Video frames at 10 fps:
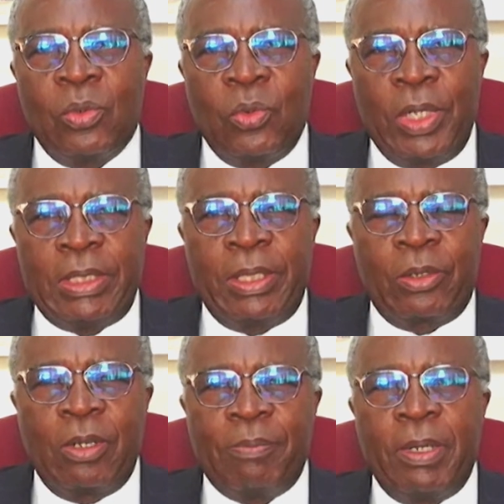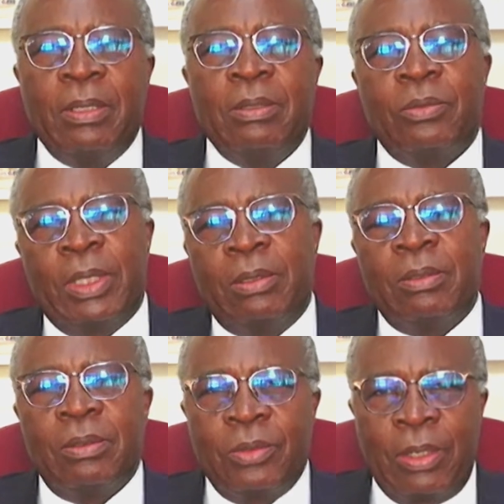Who has the copper?
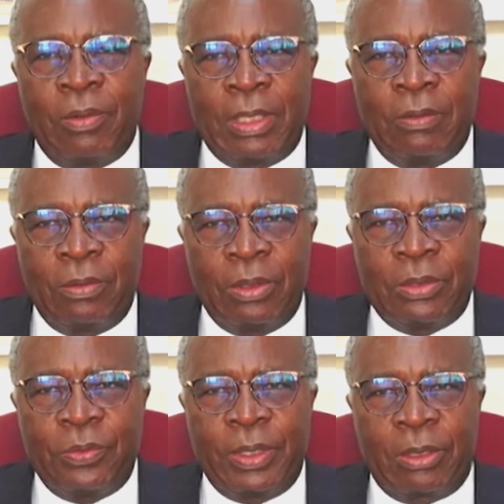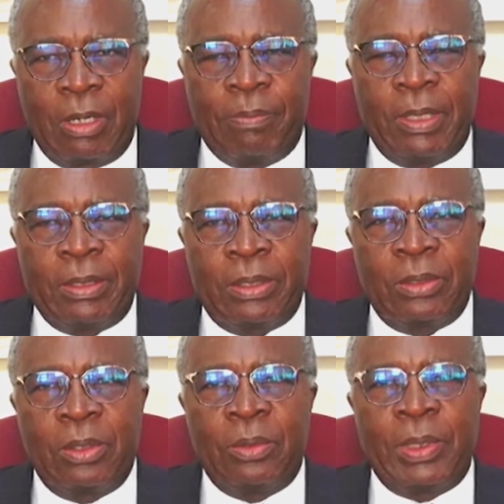Well, we are one of those with the copper.
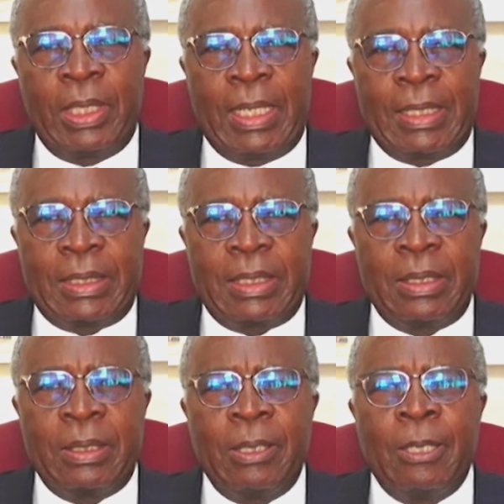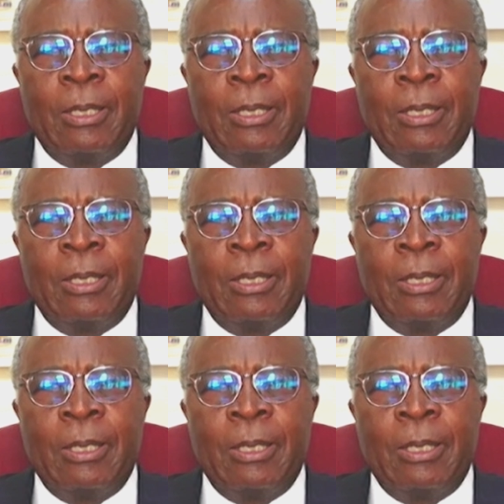So we are asking